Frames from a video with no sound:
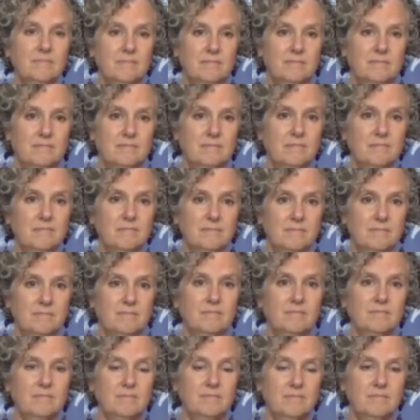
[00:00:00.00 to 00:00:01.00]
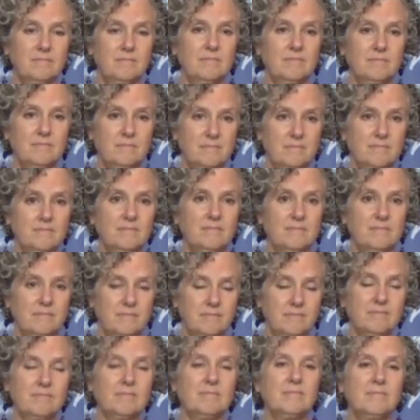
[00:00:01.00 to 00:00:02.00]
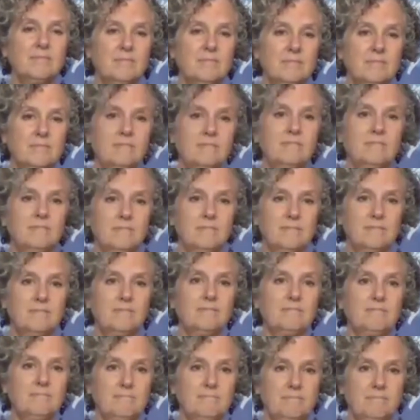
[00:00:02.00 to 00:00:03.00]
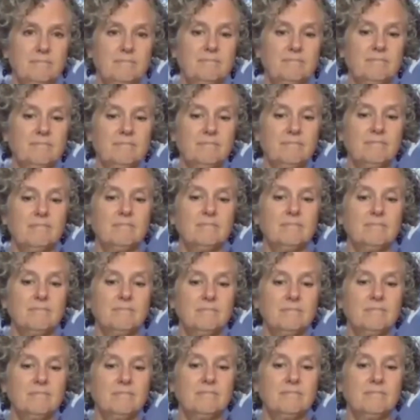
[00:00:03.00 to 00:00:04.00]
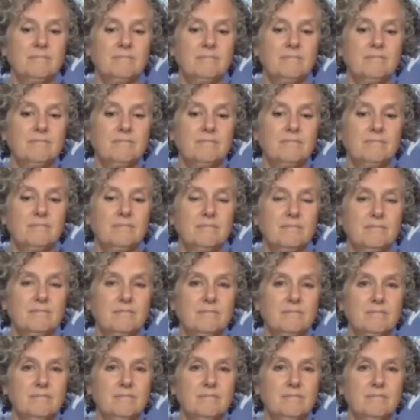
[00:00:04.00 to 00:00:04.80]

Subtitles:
(silent)